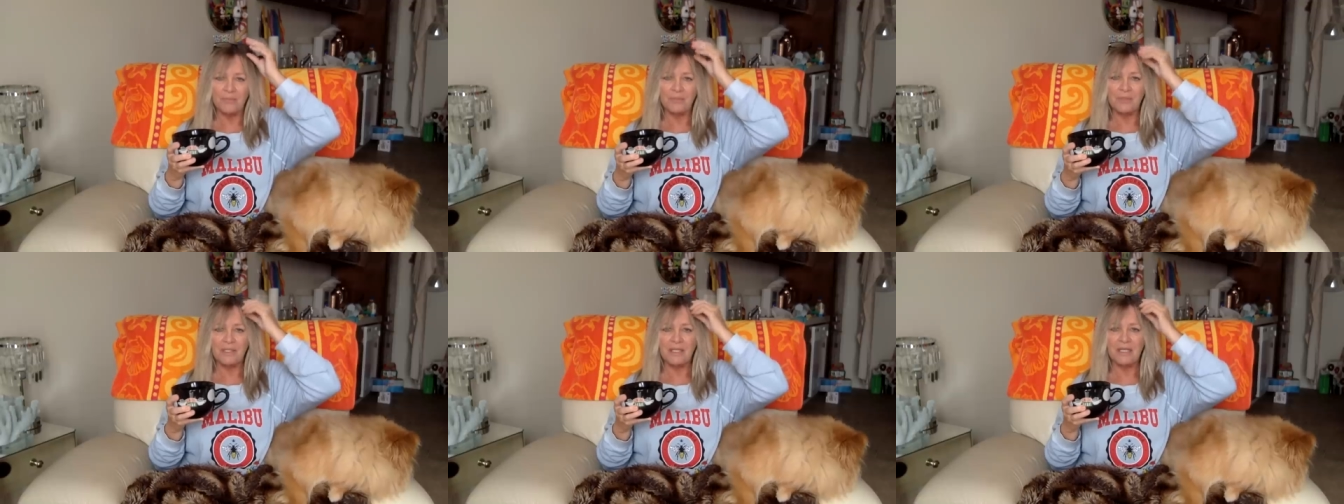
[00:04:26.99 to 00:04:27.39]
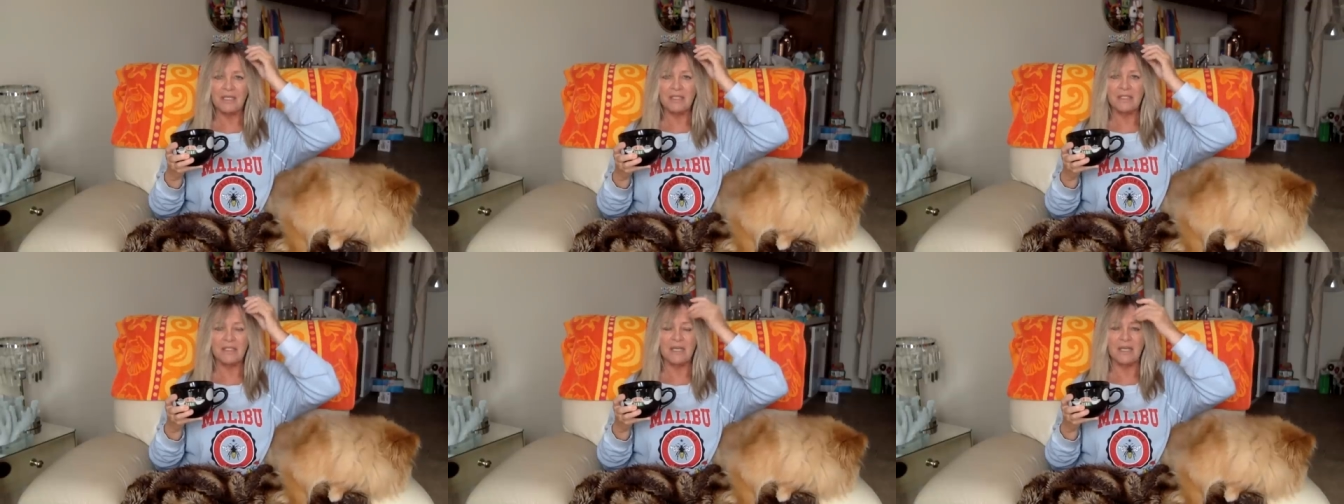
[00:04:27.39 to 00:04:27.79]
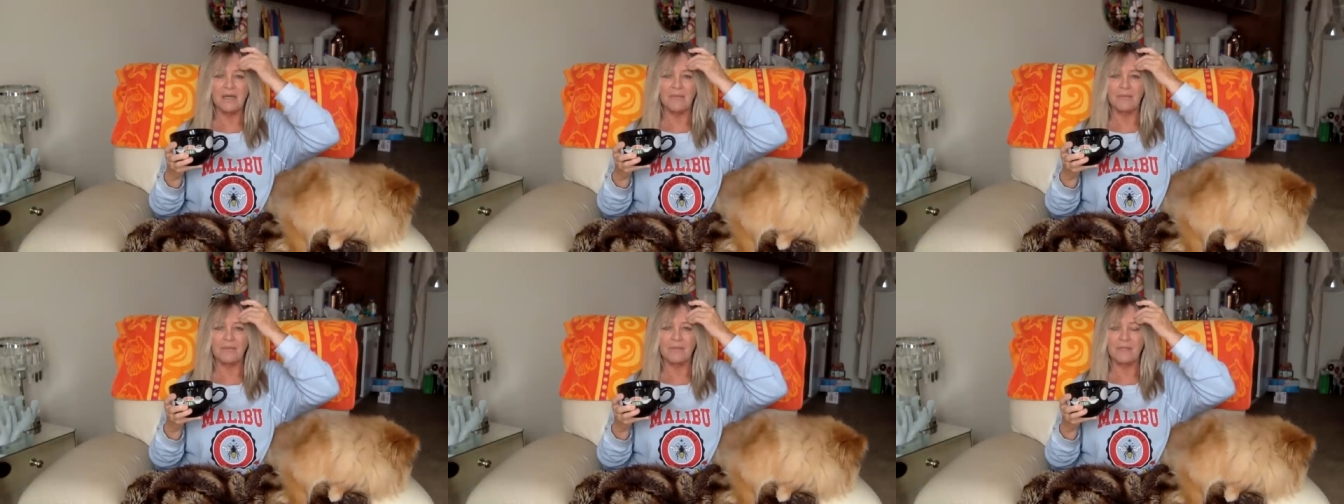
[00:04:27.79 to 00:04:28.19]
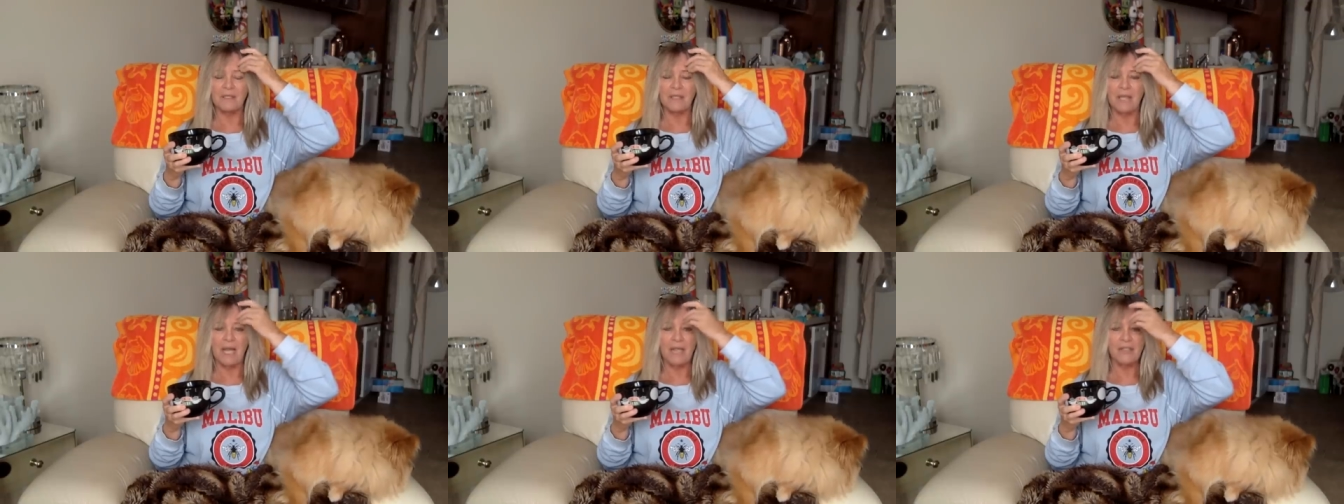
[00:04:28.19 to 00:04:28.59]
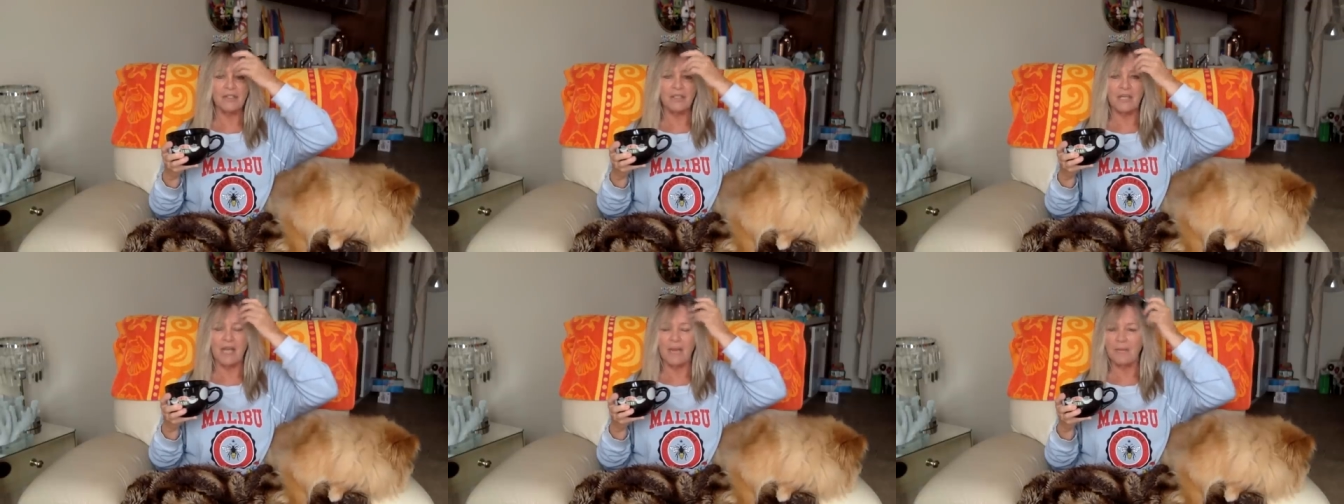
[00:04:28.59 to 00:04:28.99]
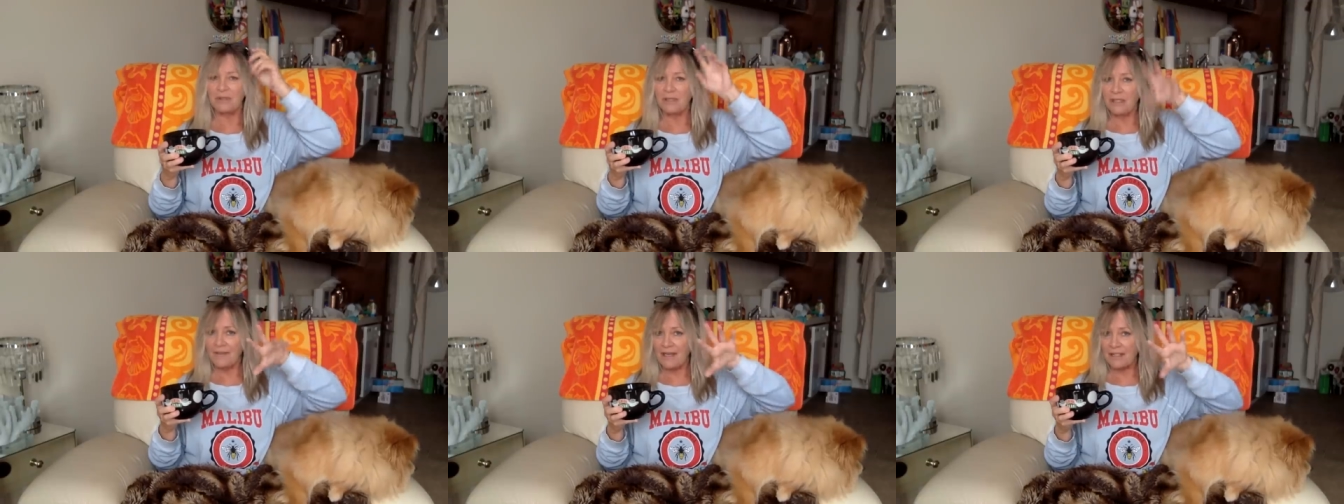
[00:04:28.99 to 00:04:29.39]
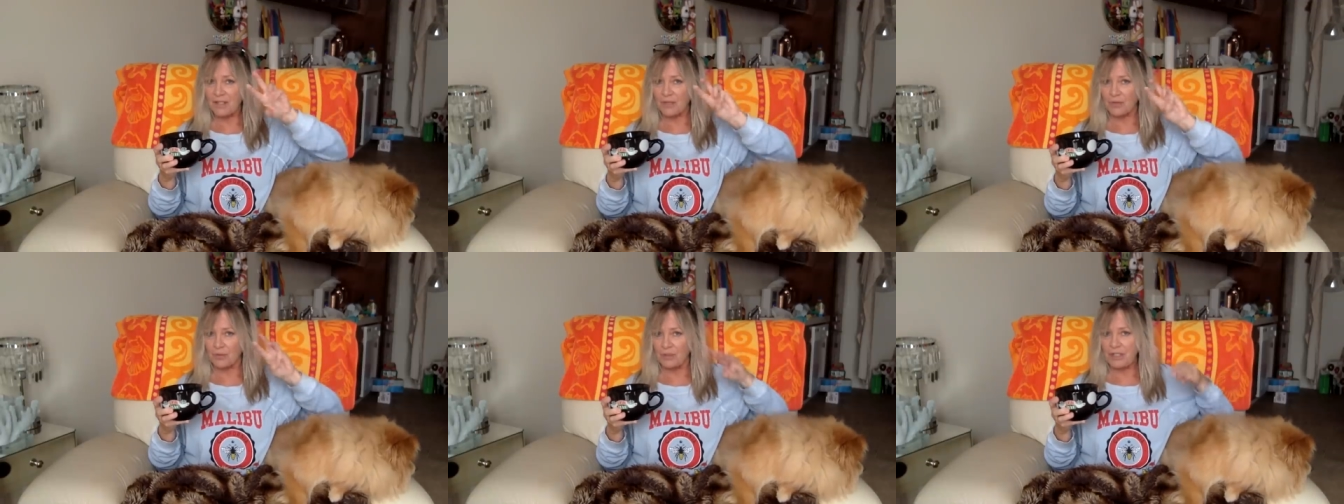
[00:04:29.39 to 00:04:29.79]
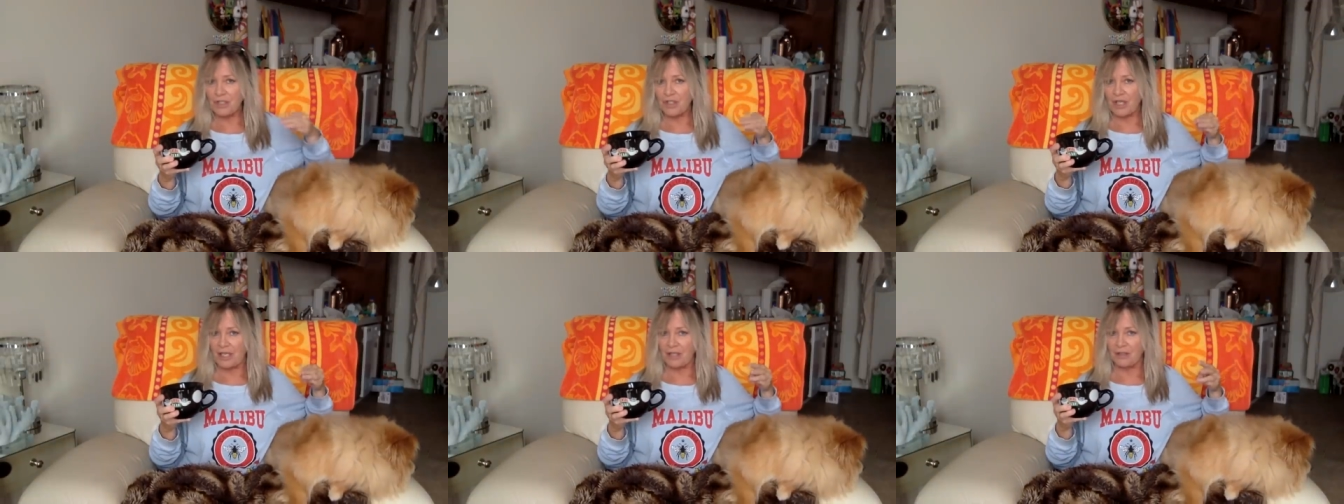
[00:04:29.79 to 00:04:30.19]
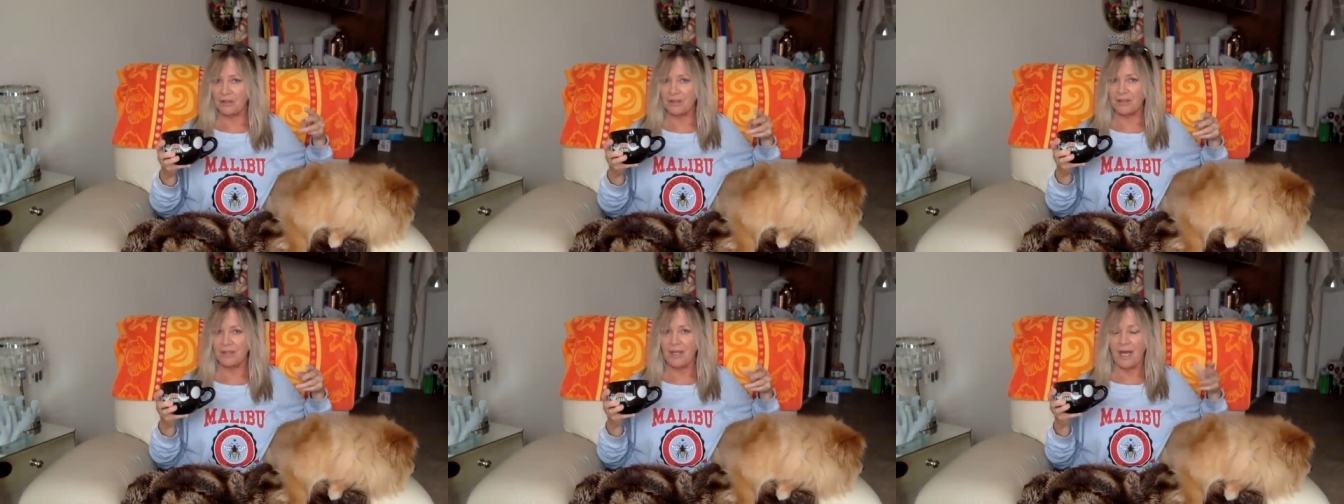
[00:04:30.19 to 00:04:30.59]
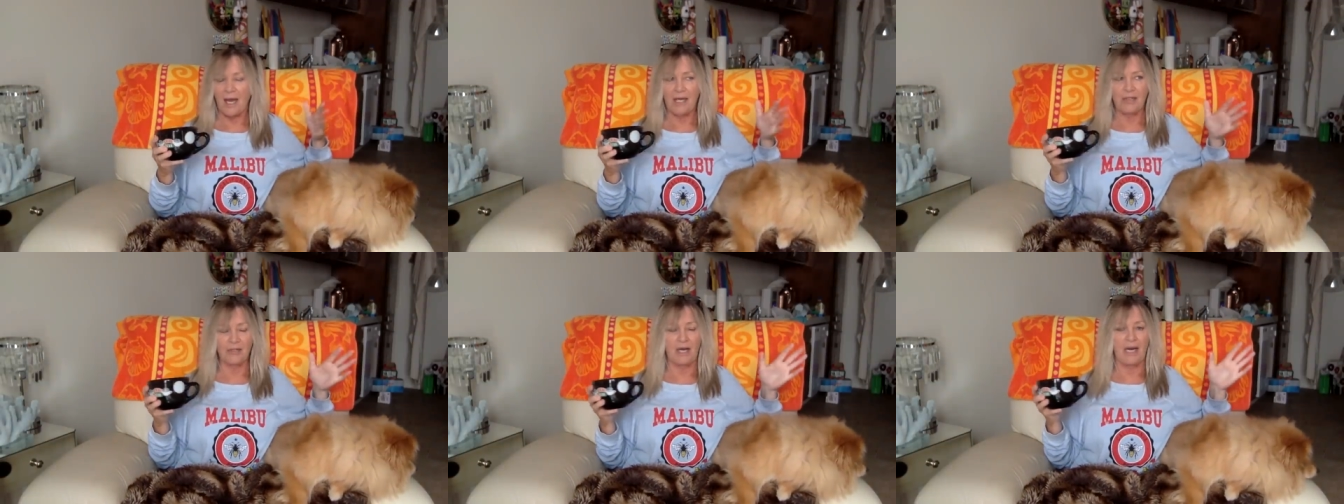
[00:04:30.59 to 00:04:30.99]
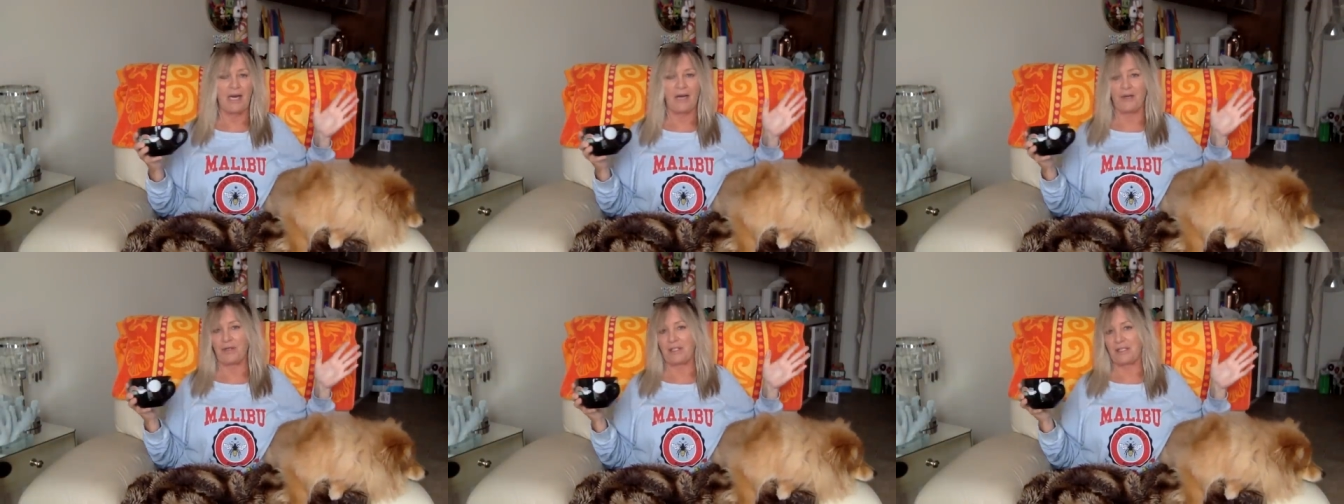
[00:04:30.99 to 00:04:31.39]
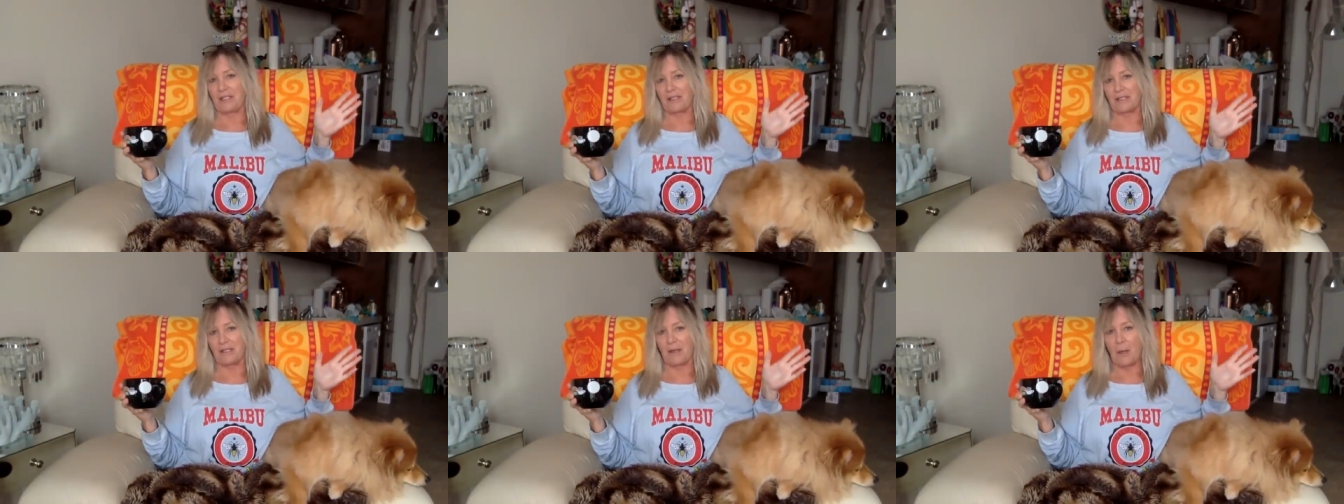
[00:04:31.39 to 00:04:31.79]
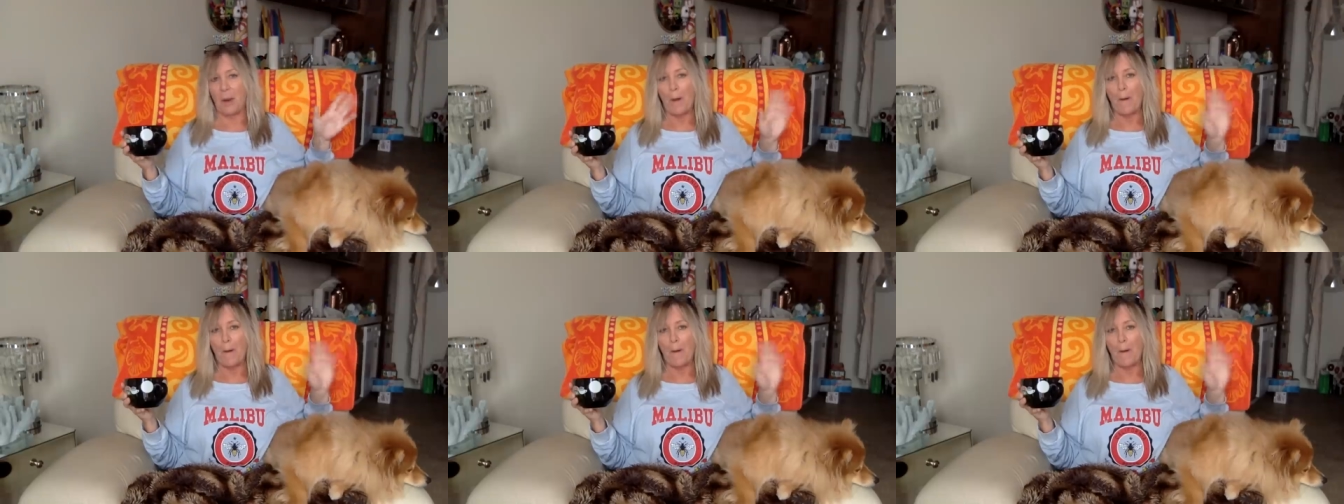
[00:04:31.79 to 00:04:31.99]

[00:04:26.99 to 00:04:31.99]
because um, he actually, I believe, has three channels. I don't know how he does it.